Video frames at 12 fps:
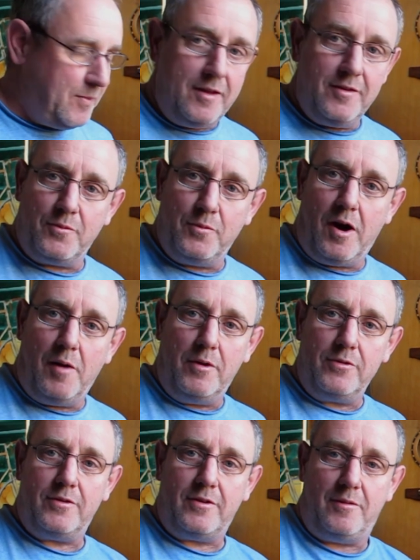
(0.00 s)
So what I want
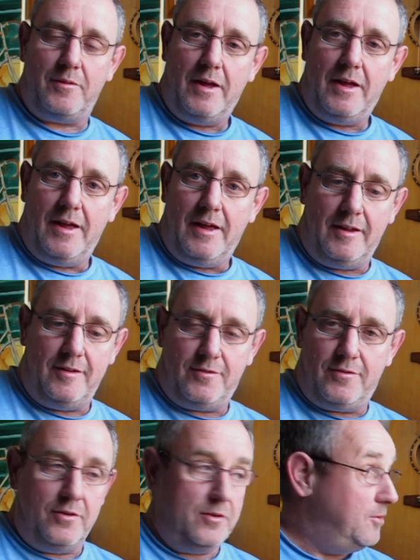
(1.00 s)
to do is
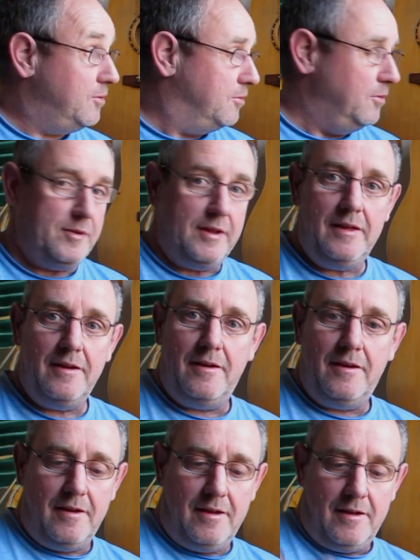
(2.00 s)
to, oopsie,
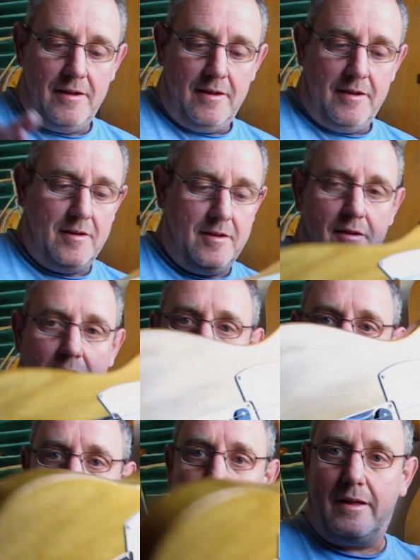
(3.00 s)

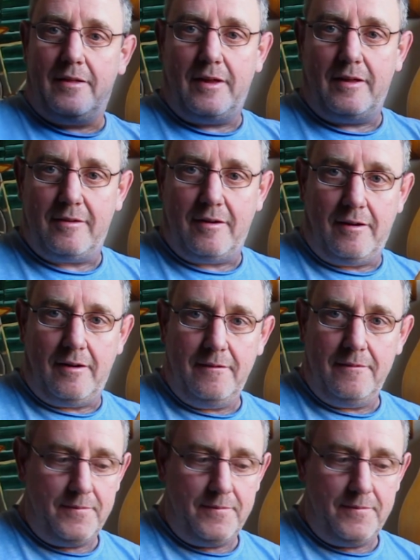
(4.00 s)
on the back of the guitar,